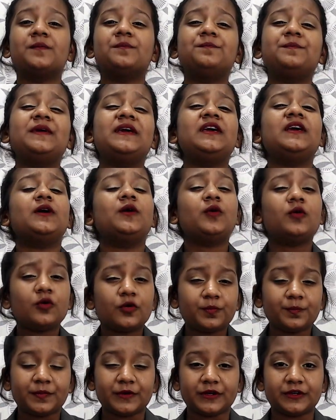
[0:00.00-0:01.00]
Be
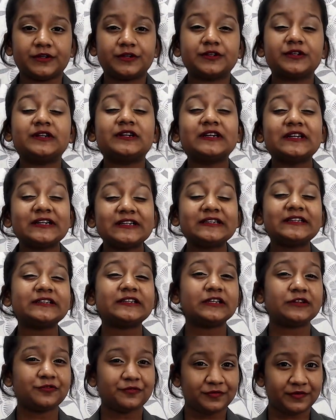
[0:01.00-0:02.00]
open to
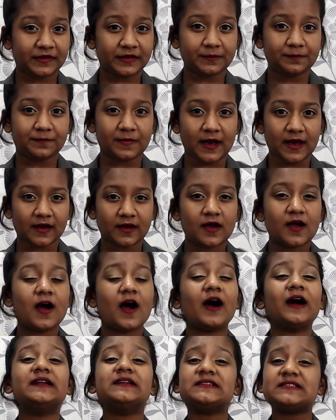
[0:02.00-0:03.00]
critical feedback.
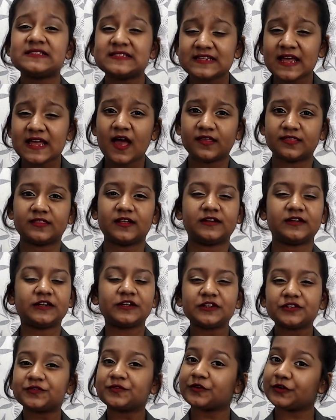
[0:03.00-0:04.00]
Understand that it
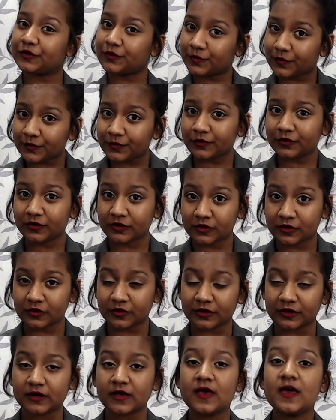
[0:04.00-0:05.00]
is for your own
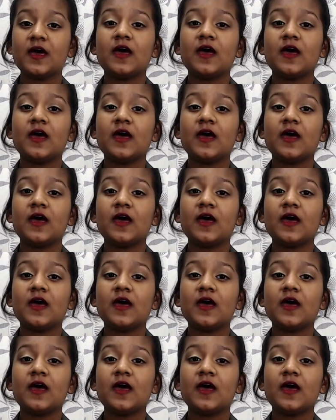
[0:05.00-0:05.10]
good.